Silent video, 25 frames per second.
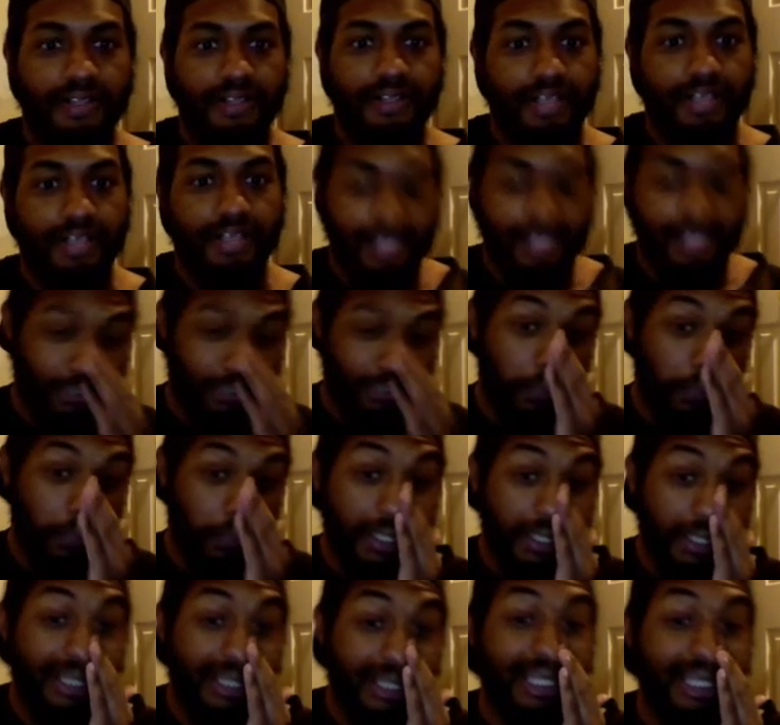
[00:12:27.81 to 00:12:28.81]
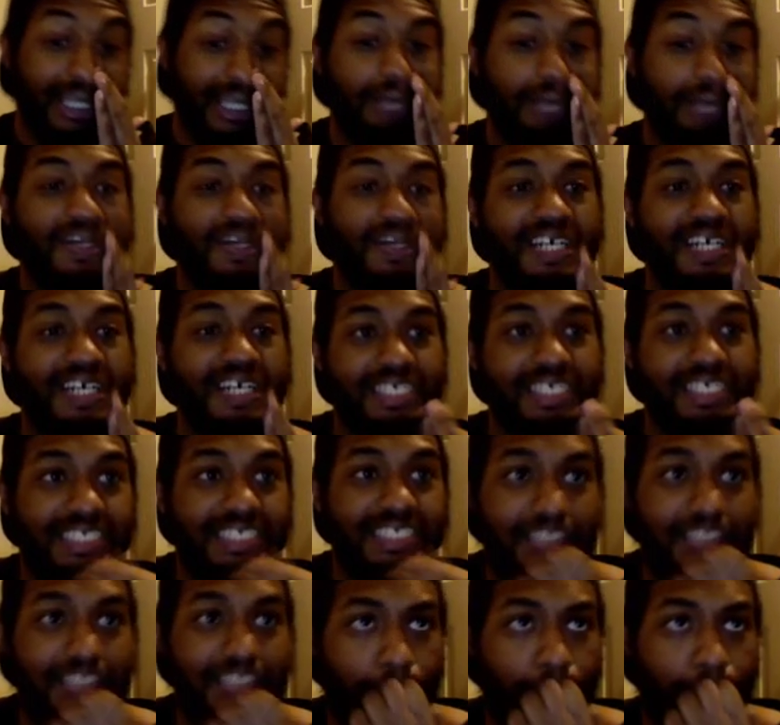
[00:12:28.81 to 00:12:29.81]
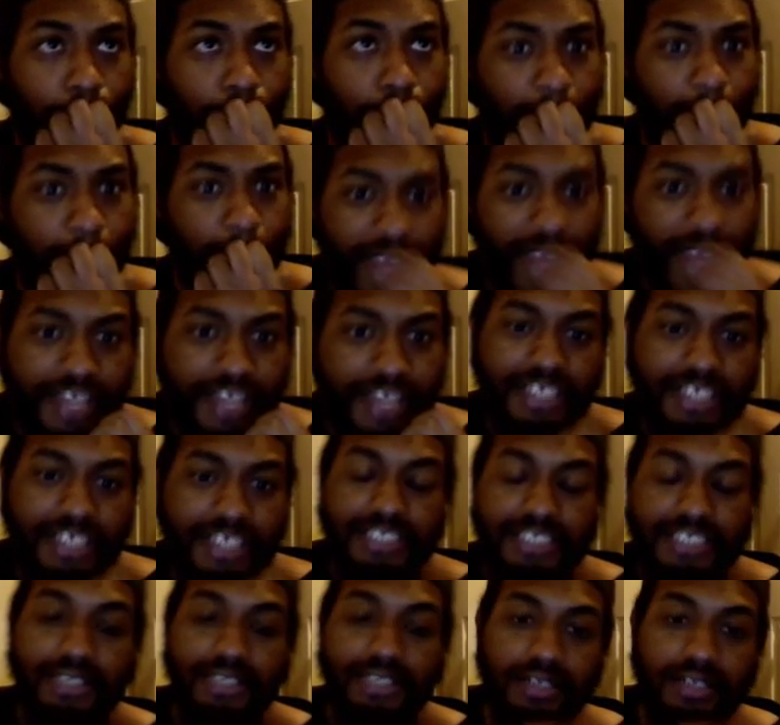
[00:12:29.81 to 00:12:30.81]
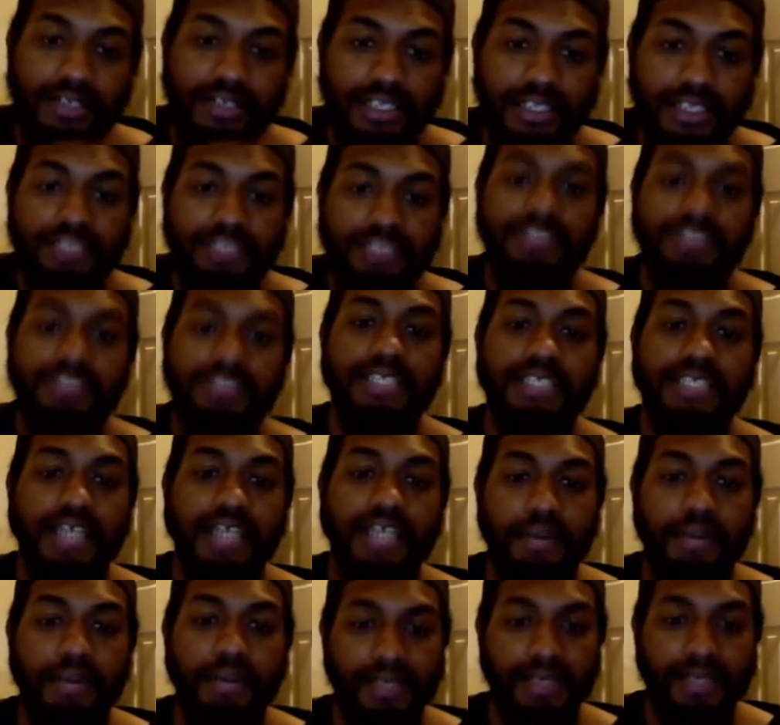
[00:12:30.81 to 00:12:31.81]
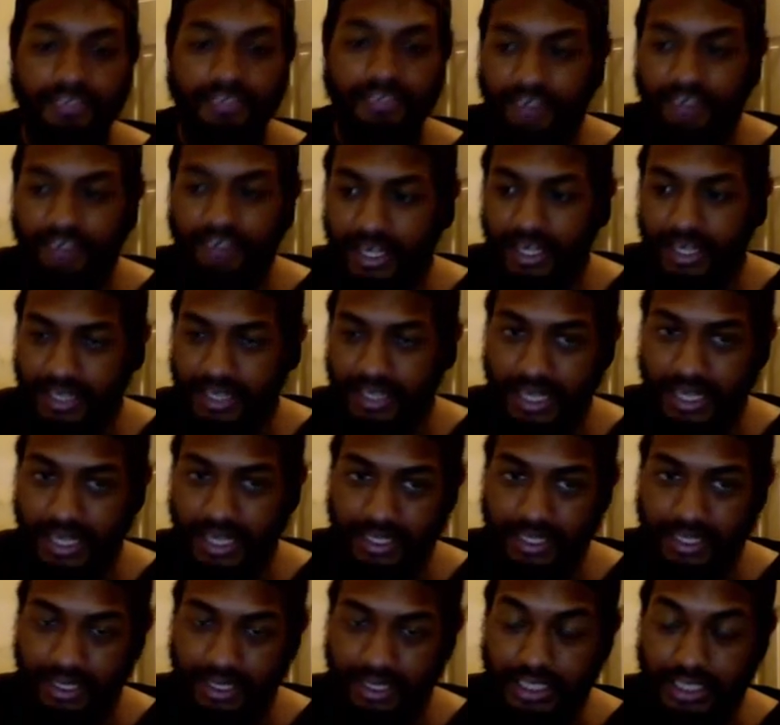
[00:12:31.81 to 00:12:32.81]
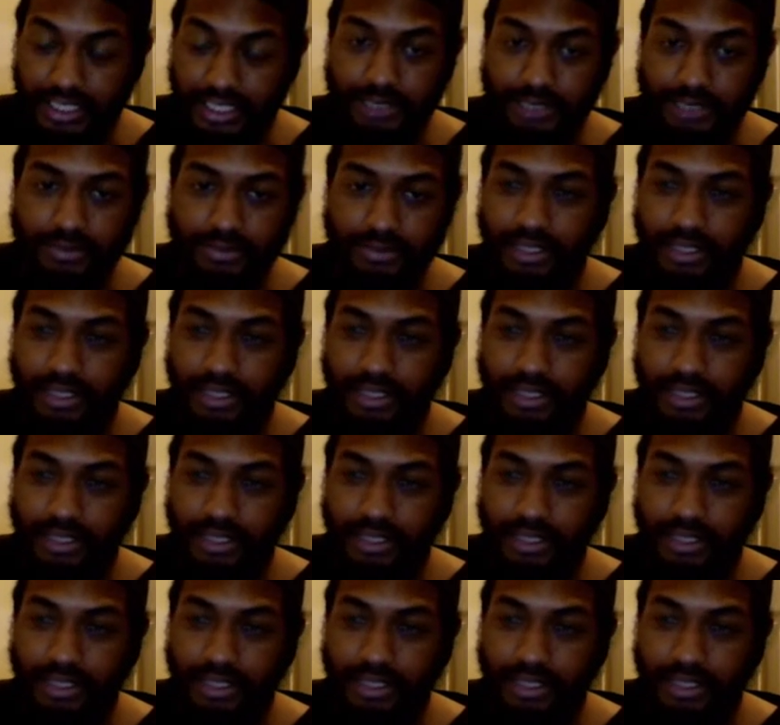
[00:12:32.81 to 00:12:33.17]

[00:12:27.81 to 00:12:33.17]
it's a weird thing because I think it's an interesting dynamic, the fact that these